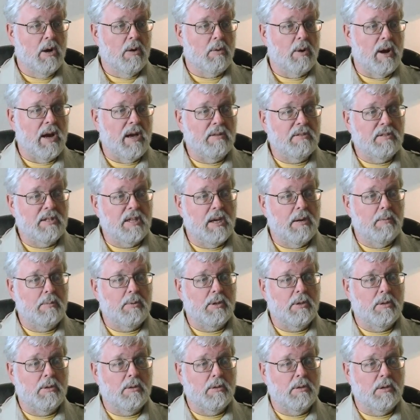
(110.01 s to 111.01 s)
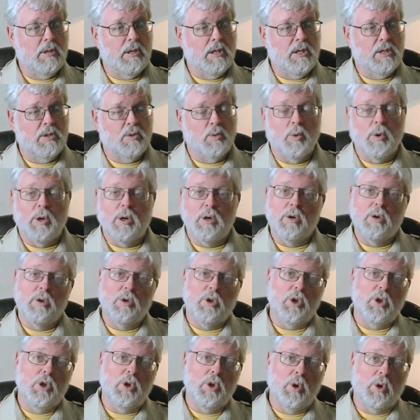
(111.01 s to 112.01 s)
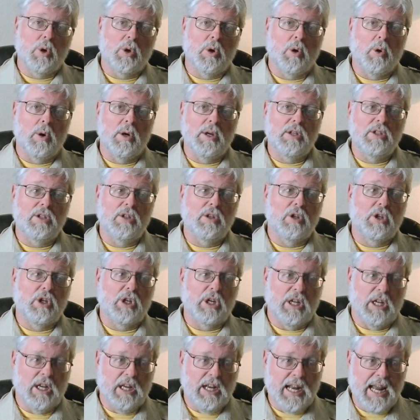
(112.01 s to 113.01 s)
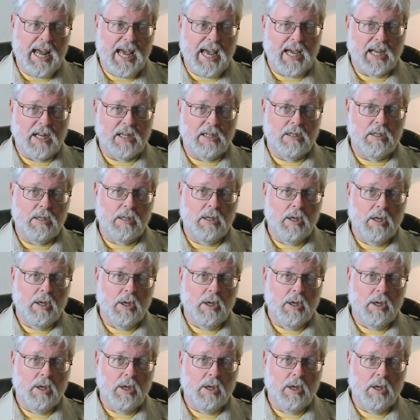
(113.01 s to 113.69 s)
Roundtable is where you're going to connect